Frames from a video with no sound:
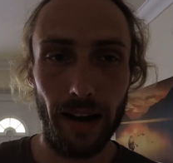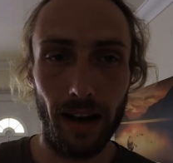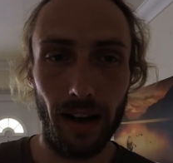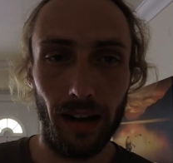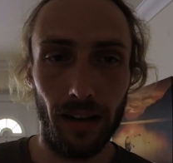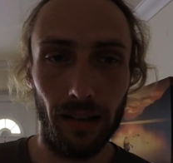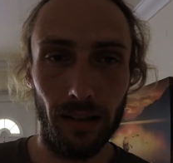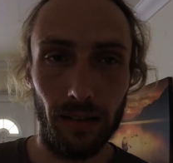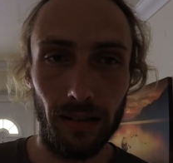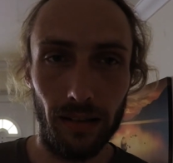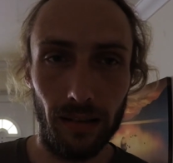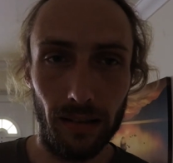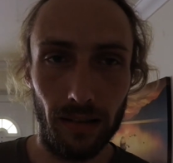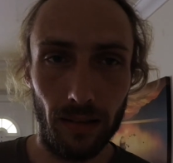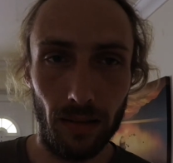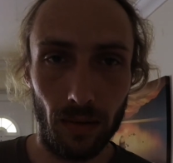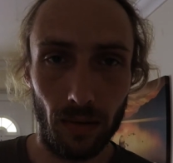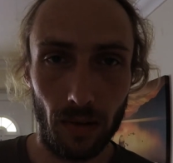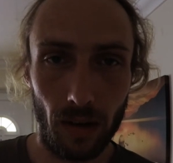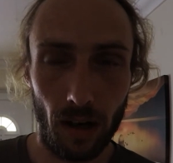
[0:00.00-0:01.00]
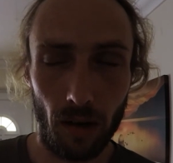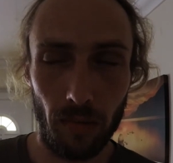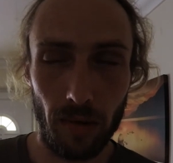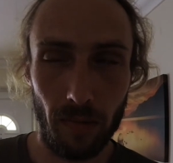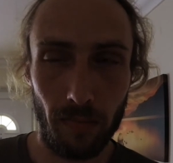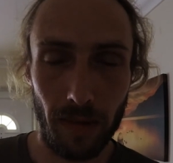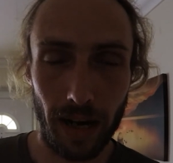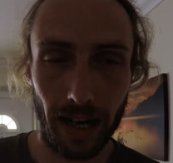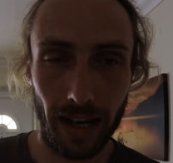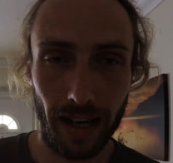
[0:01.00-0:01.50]
I'll be
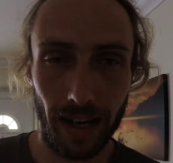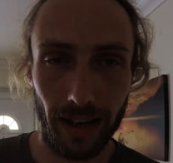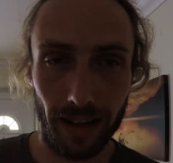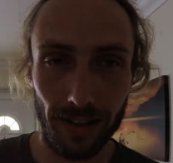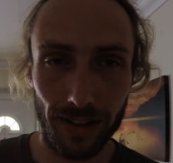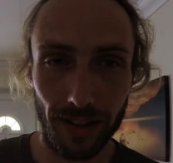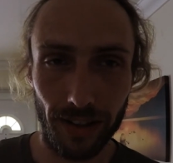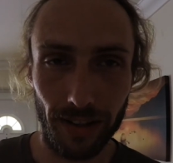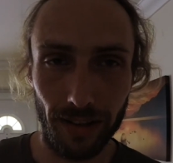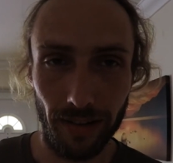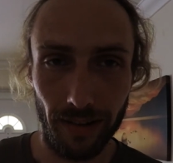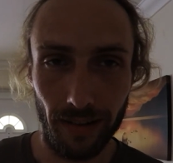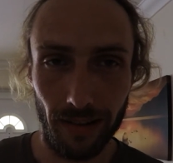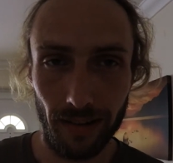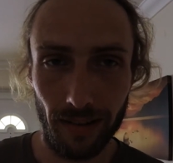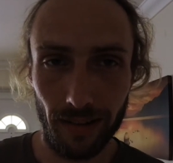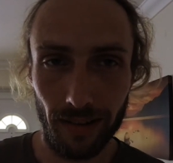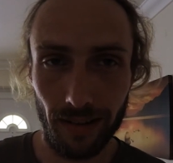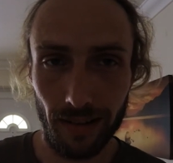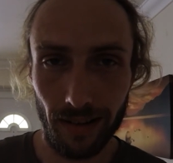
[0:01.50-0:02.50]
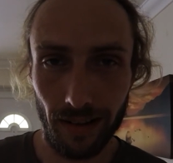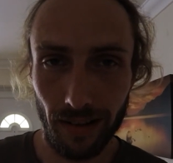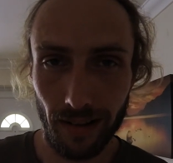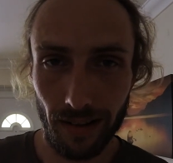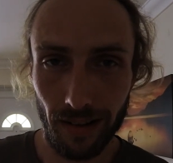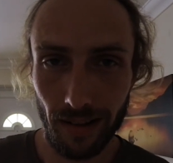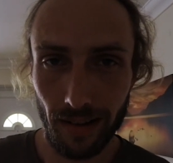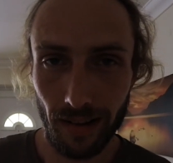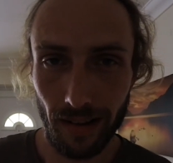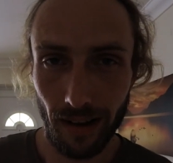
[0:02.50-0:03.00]
back here soon.
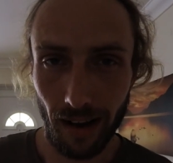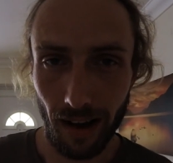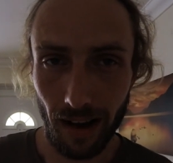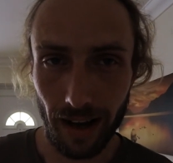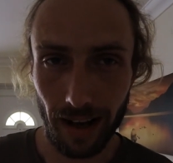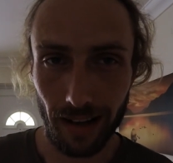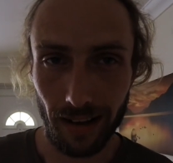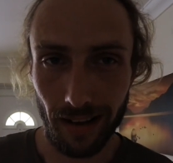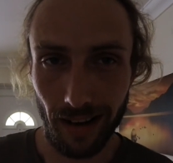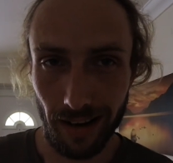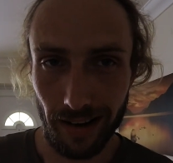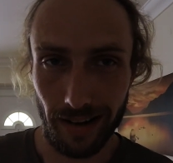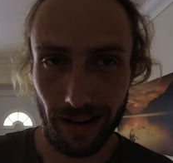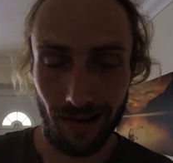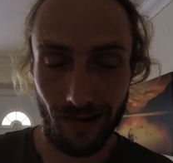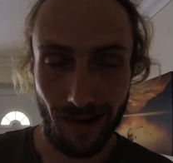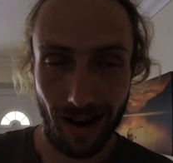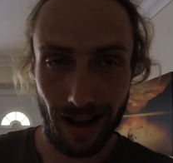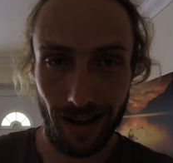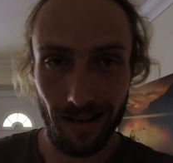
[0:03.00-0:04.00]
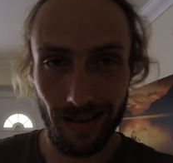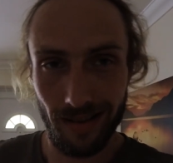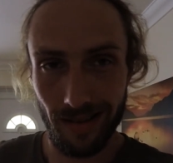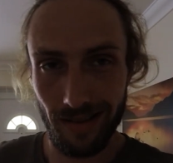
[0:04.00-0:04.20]
I ain't going nowhere.